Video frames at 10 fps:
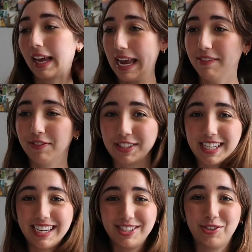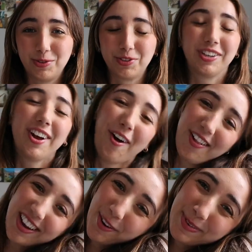it for today's jewelry
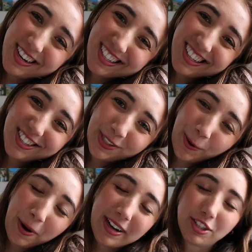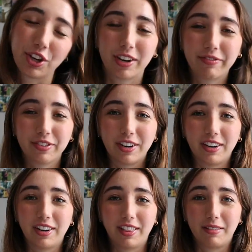haul. I hope you guys enjoyed. Sorry
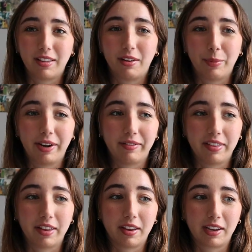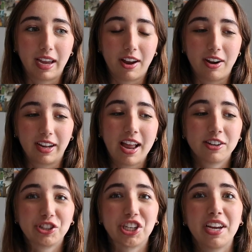for a little bit of the chaotic
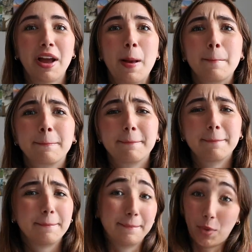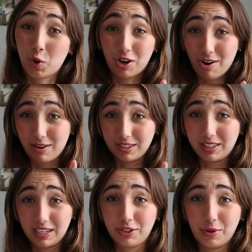energy. More hauls,
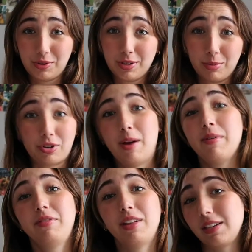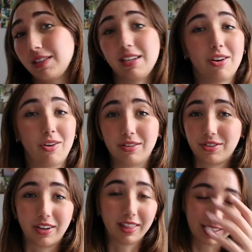stay tuned. Subscribe if you like seeing hauls
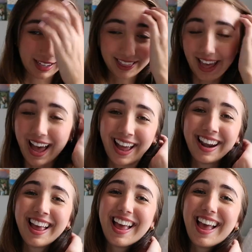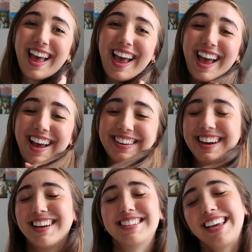or anything like that. And
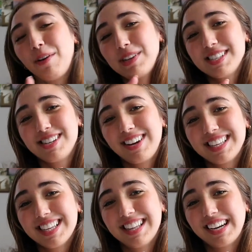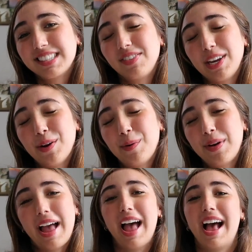yeah, can't wait to see you guys in the next video.
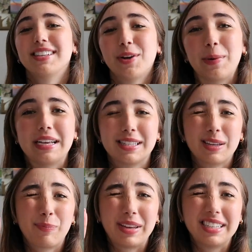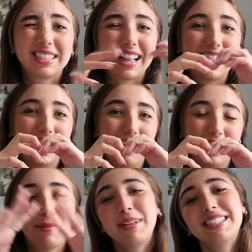As always, peace,
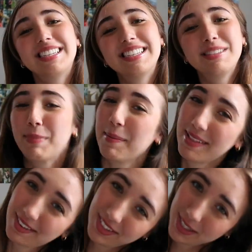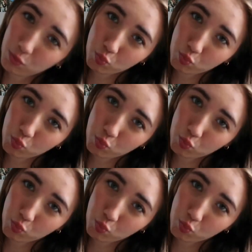love, and blessings for the loves.